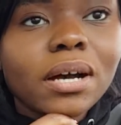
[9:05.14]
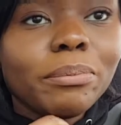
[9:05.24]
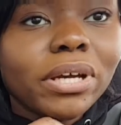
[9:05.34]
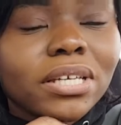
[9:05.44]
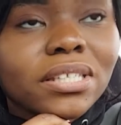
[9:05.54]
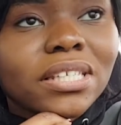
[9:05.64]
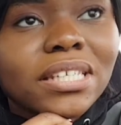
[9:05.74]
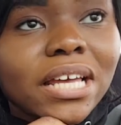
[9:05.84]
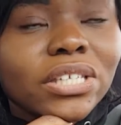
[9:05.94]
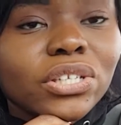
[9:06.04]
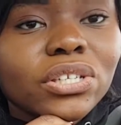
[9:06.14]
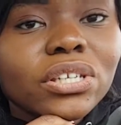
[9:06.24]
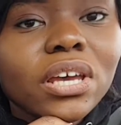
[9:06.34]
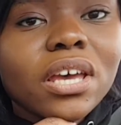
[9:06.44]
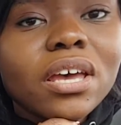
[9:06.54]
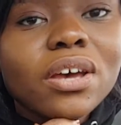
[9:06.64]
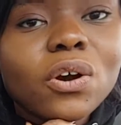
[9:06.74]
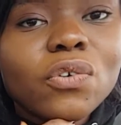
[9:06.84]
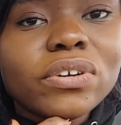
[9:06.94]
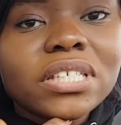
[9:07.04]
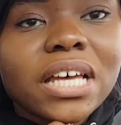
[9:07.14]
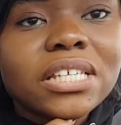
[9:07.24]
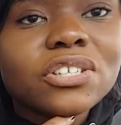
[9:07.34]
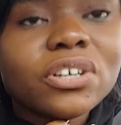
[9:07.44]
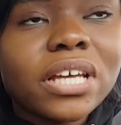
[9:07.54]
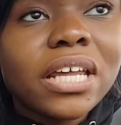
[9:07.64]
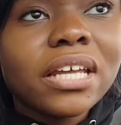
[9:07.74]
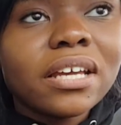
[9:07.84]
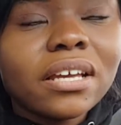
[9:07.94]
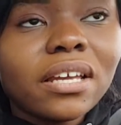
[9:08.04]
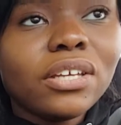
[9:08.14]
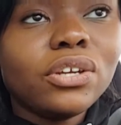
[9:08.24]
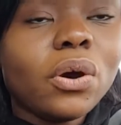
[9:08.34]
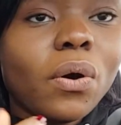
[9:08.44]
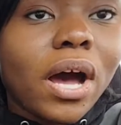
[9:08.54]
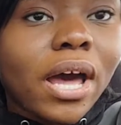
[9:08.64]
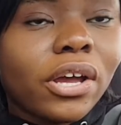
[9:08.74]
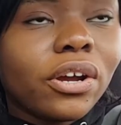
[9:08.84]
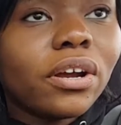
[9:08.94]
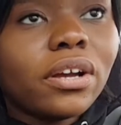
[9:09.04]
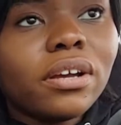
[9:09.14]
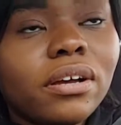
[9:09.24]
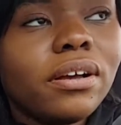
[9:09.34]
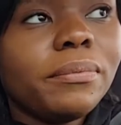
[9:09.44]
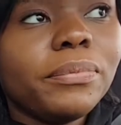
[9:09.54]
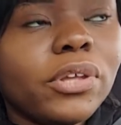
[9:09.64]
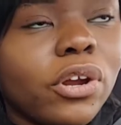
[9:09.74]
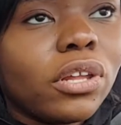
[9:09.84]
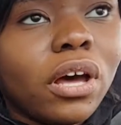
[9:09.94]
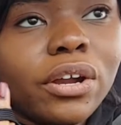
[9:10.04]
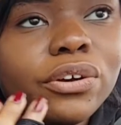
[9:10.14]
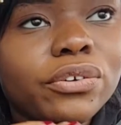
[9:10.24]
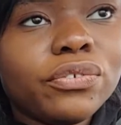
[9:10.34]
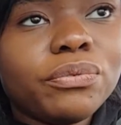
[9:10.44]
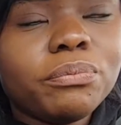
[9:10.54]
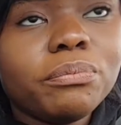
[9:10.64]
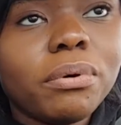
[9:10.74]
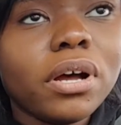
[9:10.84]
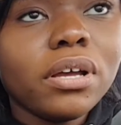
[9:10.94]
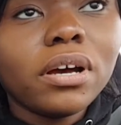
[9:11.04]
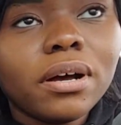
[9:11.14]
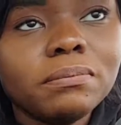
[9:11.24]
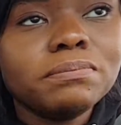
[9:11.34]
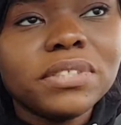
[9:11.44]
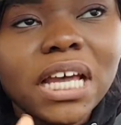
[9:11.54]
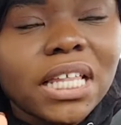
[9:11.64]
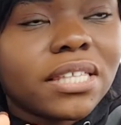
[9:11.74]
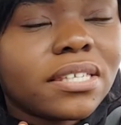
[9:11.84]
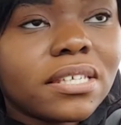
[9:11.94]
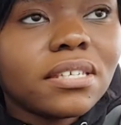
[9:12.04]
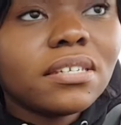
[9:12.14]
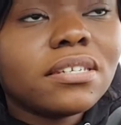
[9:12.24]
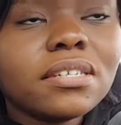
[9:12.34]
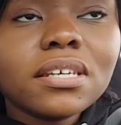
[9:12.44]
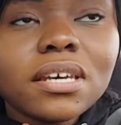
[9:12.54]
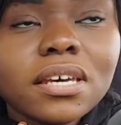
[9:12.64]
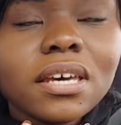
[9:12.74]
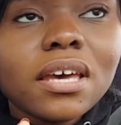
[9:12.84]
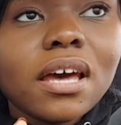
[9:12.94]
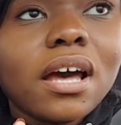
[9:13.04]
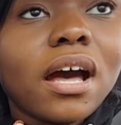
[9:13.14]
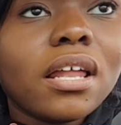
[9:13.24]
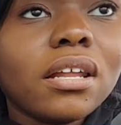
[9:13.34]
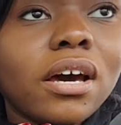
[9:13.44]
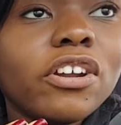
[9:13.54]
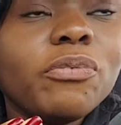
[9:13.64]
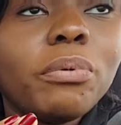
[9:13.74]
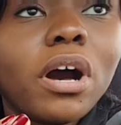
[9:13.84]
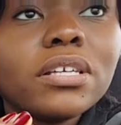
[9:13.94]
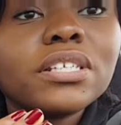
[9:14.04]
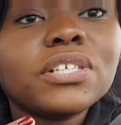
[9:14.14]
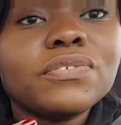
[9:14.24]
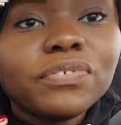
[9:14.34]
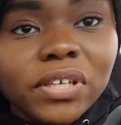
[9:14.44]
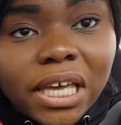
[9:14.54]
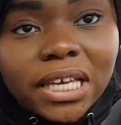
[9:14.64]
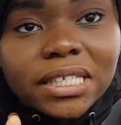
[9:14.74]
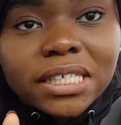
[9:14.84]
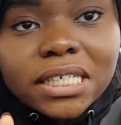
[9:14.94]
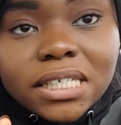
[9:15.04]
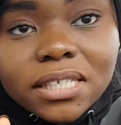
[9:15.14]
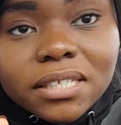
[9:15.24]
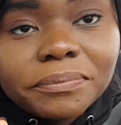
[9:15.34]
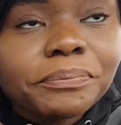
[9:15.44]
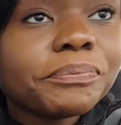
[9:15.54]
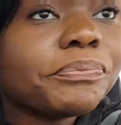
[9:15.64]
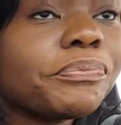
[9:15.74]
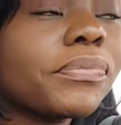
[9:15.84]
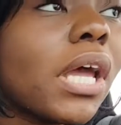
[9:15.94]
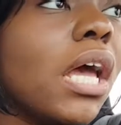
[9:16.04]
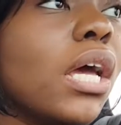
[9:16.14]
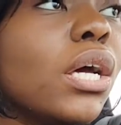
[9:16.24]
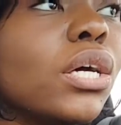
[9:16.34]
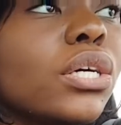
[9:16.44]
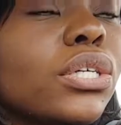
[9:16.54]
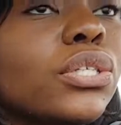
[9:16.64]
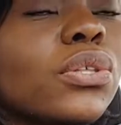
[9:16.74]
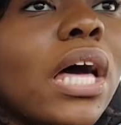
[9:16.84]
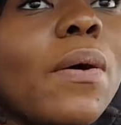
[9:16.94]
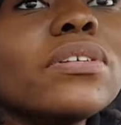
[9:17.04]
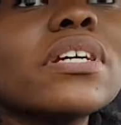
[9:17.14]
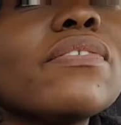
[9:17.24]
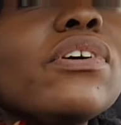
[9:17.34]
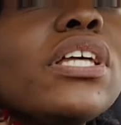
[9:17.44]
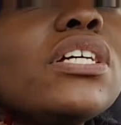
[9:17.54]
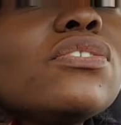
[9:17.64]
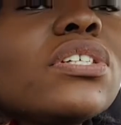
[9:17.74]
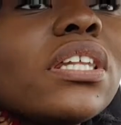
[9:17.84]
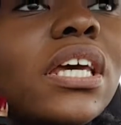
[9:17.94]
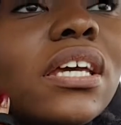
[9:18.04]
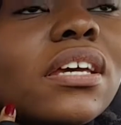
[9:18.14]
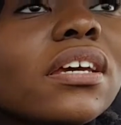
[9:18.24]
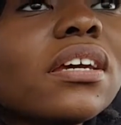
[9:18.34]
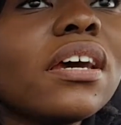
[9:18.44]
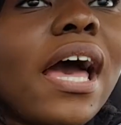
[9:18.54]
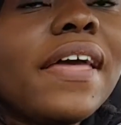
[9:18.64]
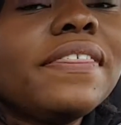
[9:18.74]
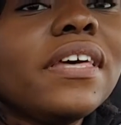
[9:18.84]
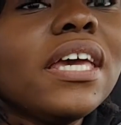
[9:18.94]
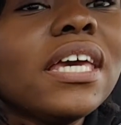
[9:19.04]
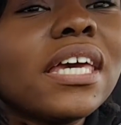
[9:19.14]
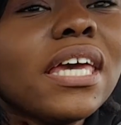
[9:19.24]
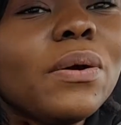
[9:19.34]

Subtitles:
because the COVID tests are getting, higher. There are a lot of deaths and a lot of positive cases. So that was like really interesting. Like, I think